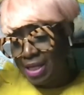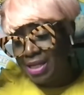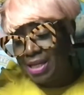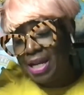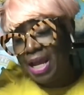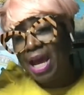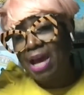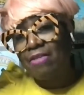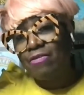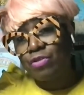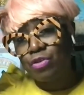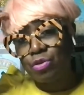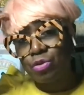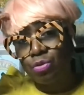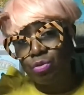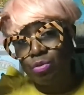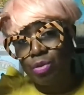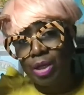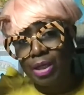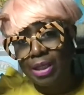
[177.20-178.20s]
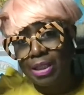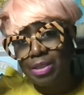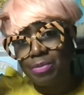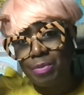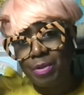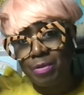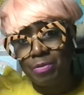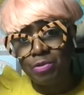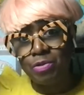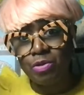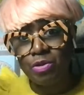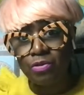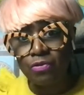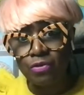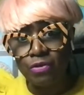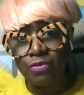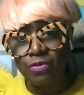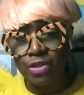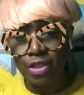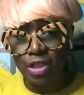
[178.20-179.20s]
I didn't have to. I got to pick between
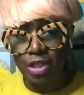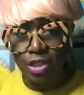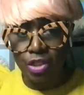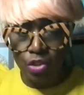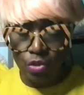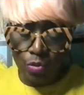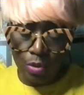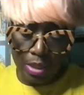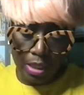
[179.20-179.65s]
15 and